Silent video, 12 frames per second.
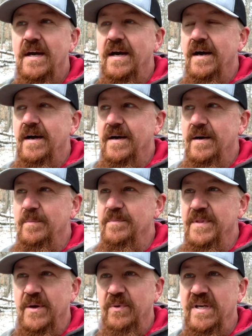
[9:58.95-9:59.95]

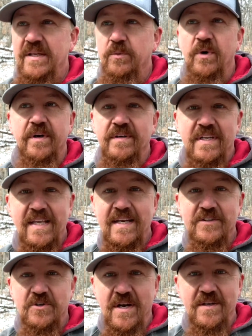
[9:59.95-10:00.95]
There really weren't
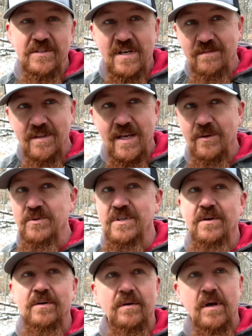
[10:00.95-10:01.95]
any trails. Everything was
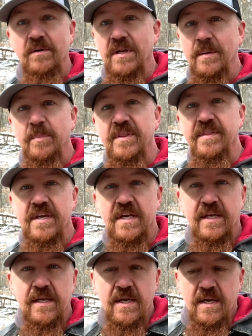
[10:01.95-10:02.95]
all grown up and
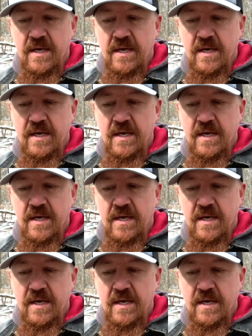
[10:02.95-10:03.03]
thick.